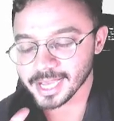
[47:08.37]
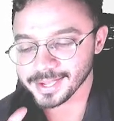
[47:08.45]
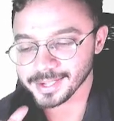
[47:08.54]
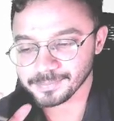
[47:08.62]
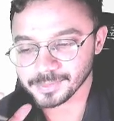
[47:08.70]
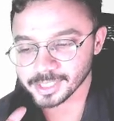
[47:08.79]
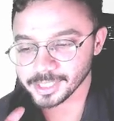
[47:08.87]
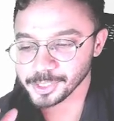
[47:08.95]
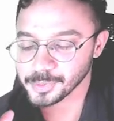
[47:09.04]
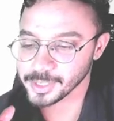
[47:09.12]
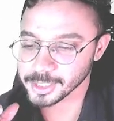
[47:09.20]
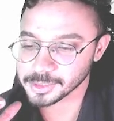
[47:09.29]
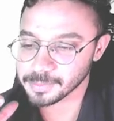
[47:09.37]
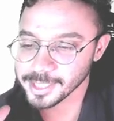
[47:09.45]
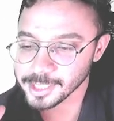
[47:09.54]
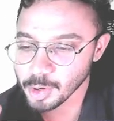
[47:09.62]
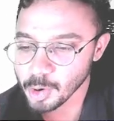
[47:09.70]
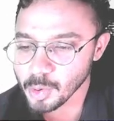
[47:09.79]
I am trying to
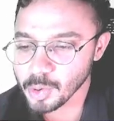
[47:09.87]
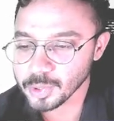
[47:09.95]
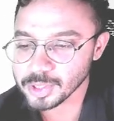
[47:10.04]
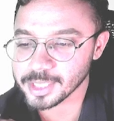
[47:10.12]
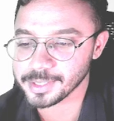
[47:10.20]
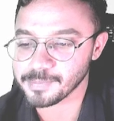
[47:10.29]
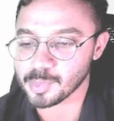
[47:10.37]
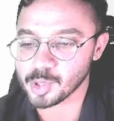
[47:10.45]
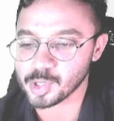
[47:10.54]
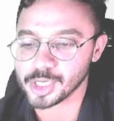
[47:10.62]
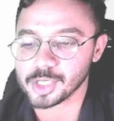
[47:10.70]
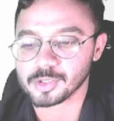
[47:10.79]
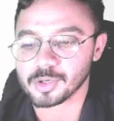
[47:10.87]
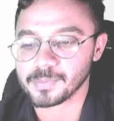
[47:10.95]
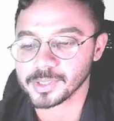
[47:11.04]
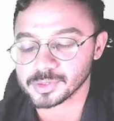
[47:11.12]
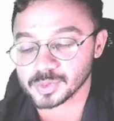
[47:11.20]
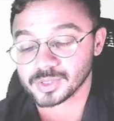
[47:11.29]
explain all the important
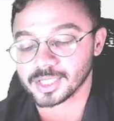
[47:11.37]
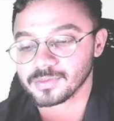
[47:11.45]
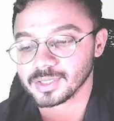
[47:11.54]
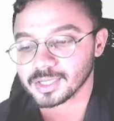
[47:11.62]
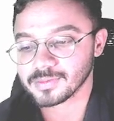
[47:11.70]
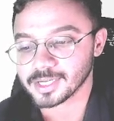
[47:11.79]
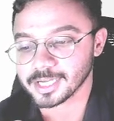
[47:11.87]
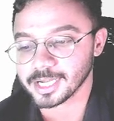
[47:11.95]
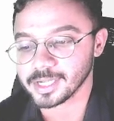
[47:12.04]
topics, so that will cover